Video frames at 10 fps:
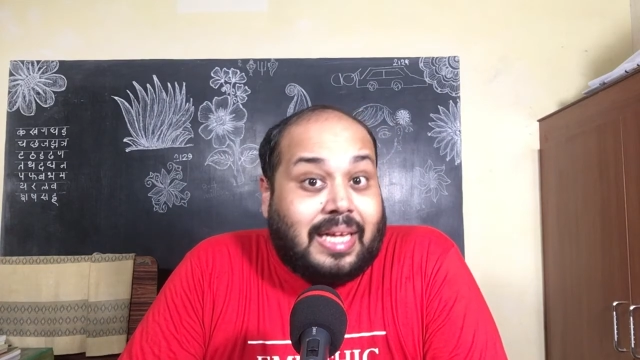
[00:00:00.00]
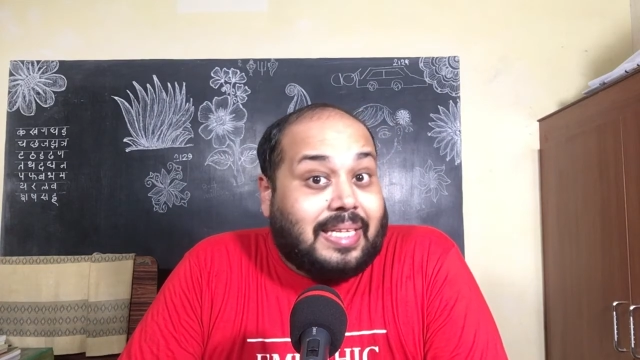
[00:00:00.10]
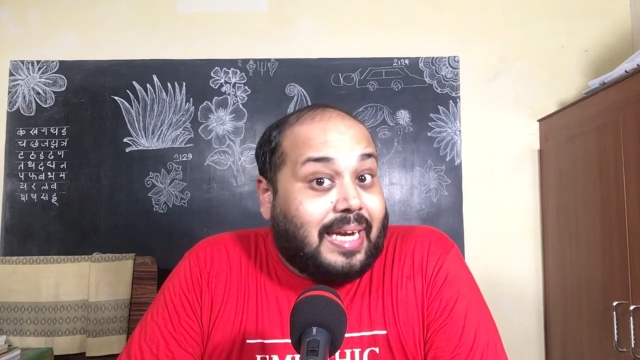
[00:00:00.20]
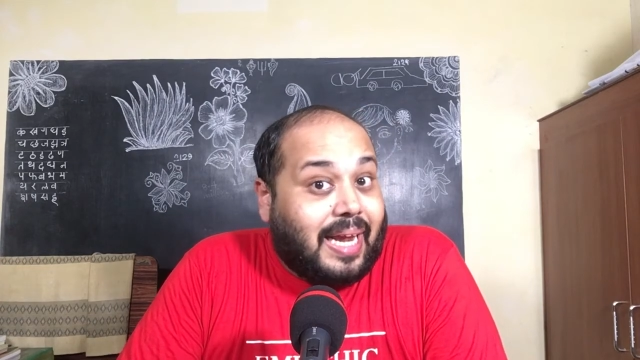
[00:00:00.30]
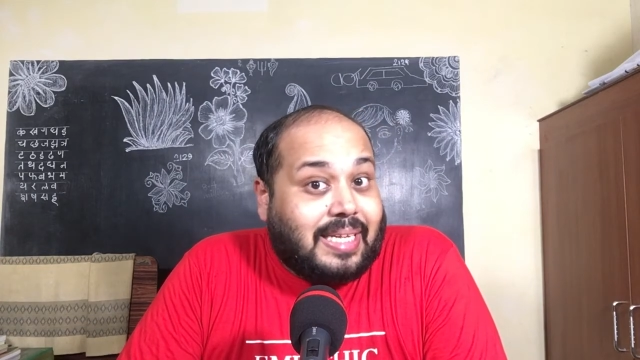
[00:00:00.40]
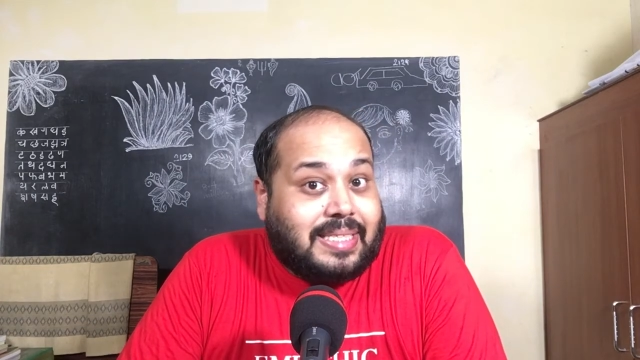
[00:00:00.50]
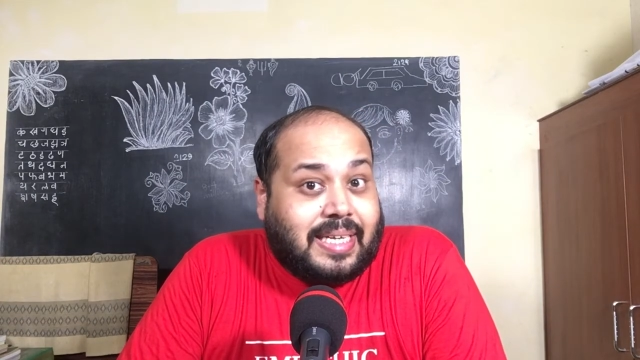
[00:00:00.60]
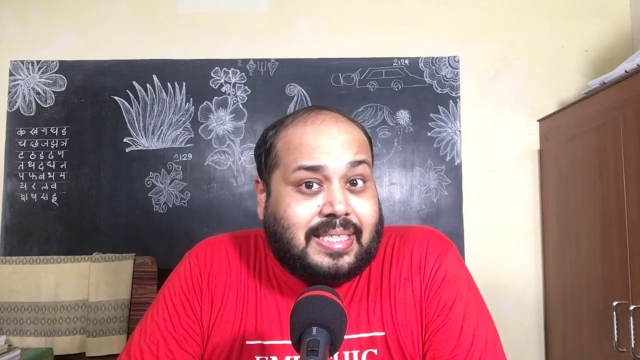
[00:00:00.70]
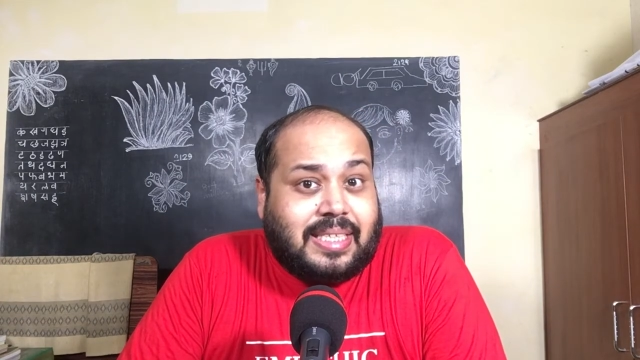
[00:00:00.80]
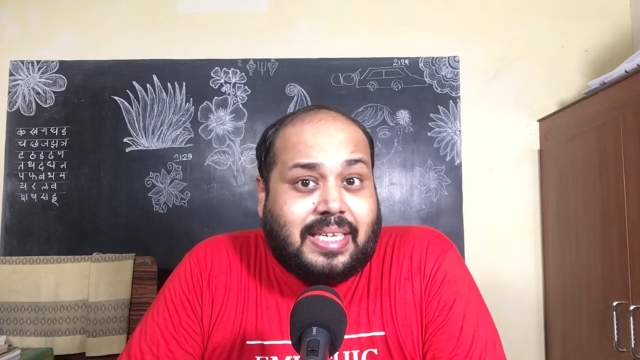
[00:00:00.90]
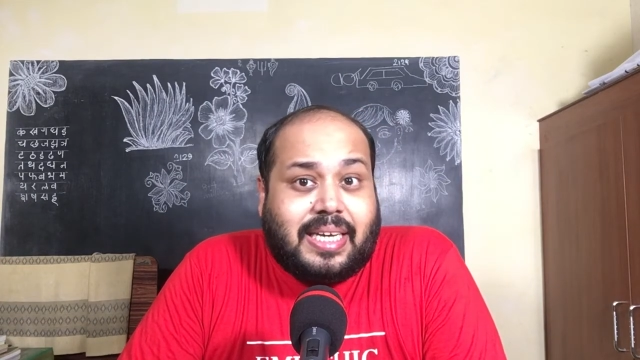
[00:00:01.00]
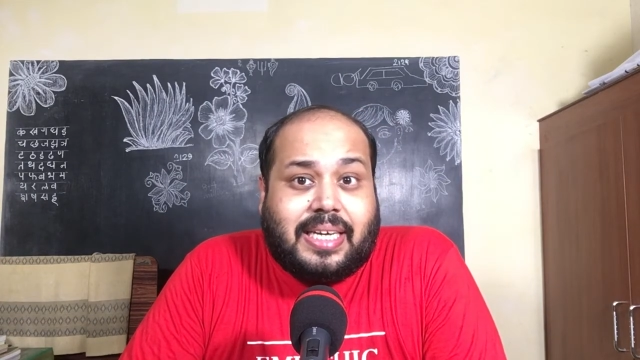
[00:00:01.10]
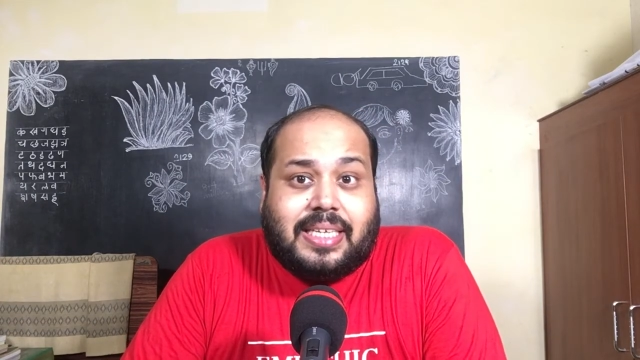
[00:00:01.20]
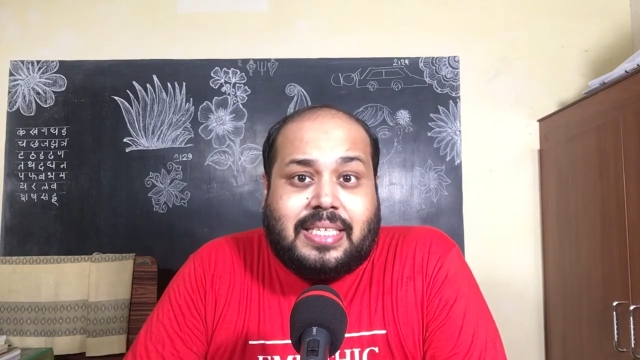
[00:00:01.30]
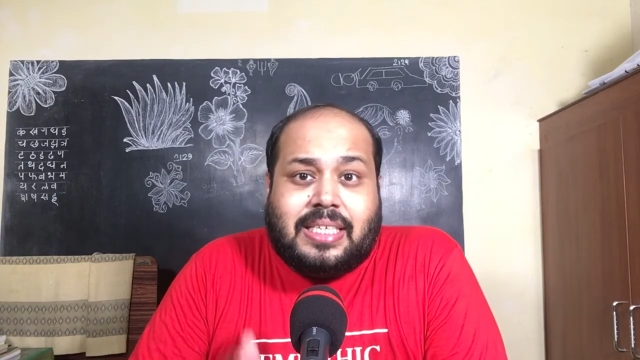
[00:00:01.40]
The next section
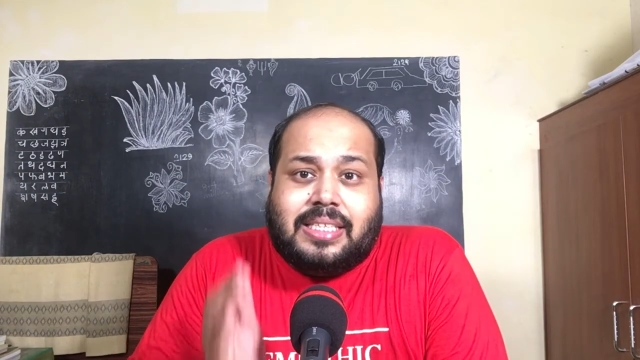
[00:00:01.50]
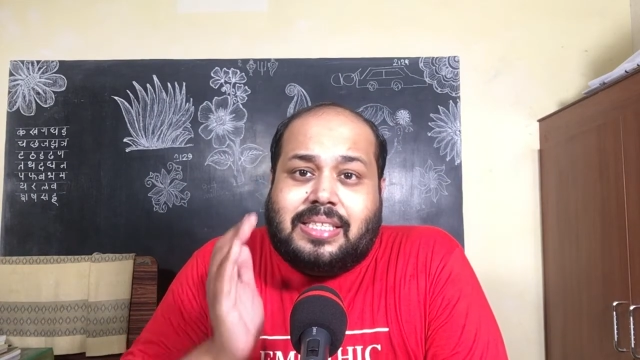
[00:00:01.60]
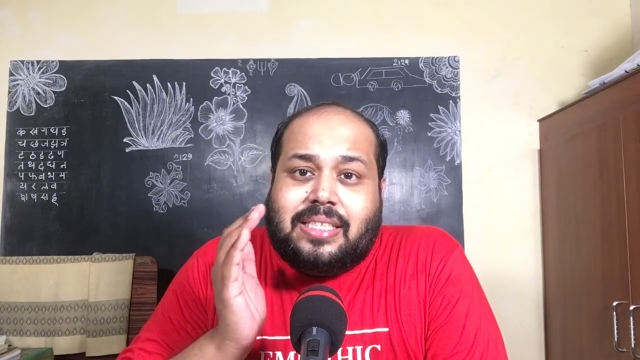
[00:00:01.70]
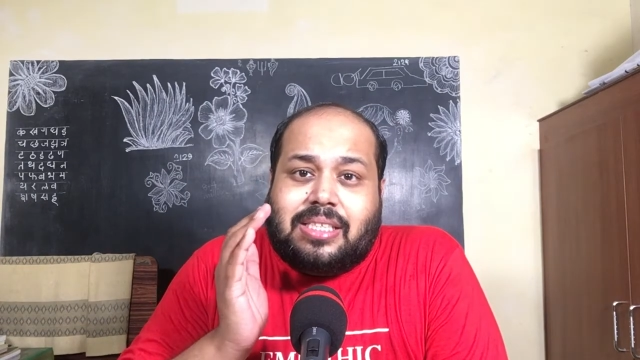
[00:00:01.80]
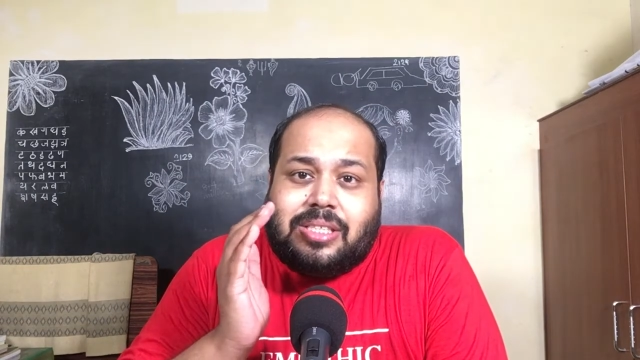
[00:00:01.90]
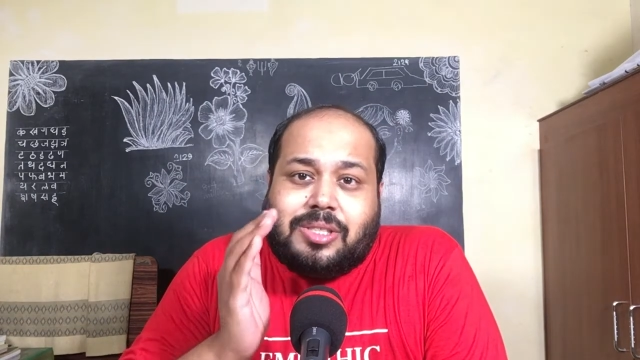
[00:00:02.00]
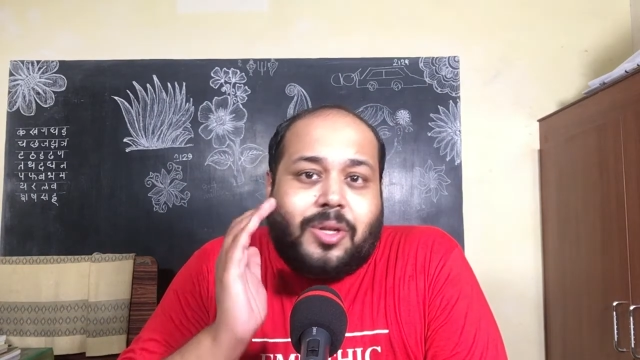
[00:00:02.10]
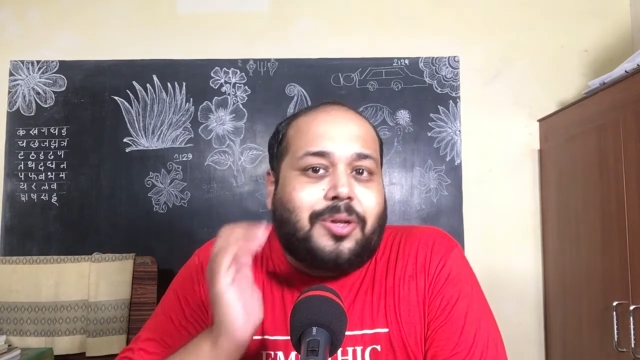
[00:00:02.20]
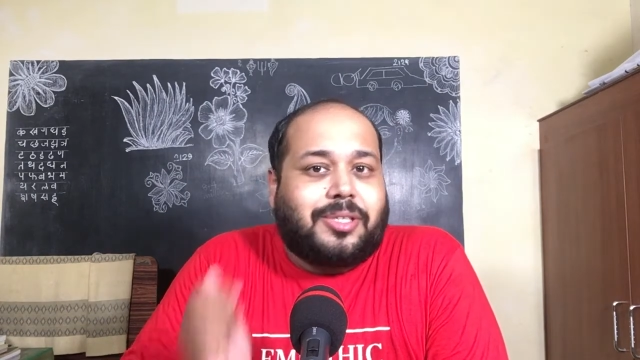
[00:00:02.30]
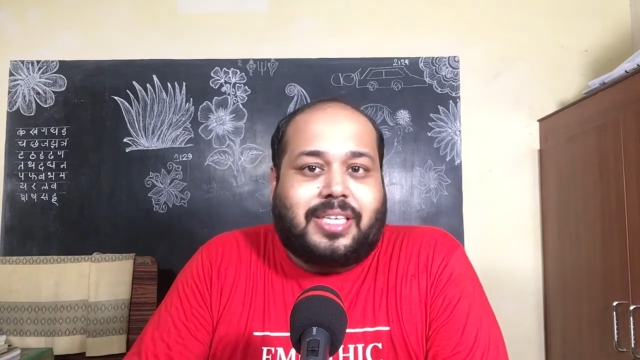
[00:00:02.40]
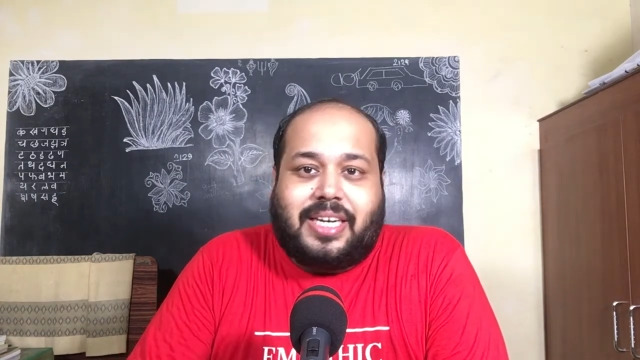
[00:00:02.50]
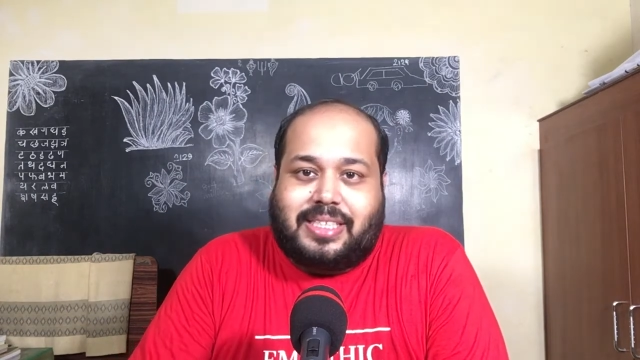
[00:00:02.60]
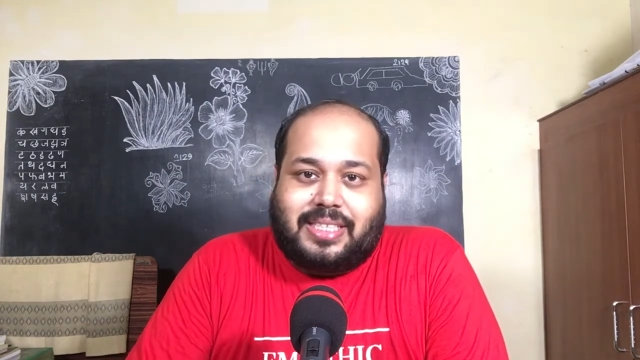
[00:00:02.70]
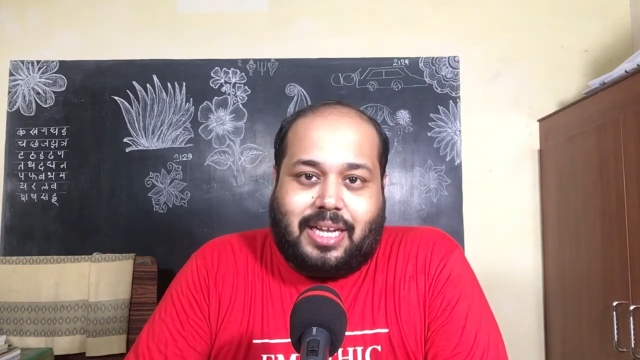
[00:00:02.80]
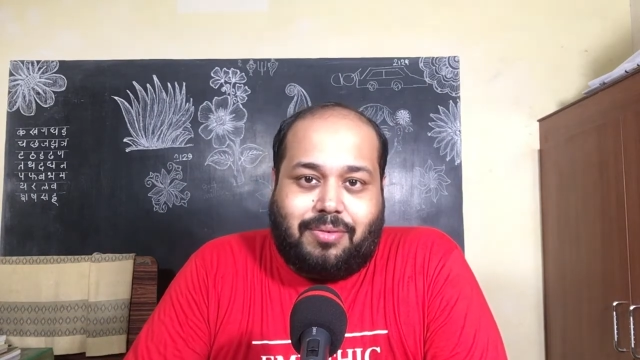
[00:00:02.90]
is the solution
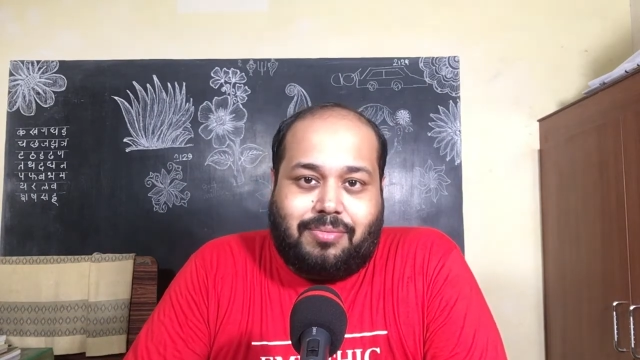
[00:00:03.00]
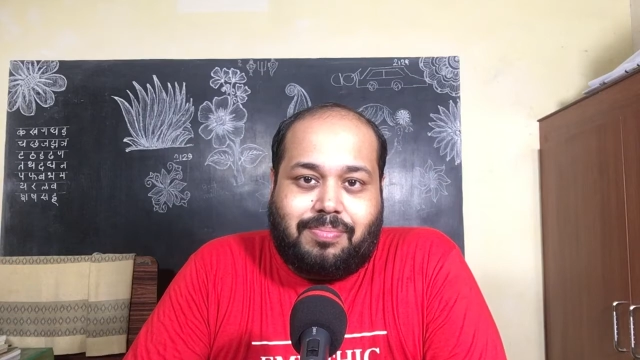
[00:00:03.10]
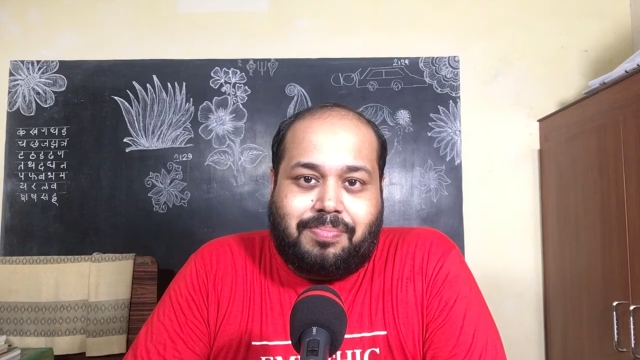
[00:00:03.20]
itself.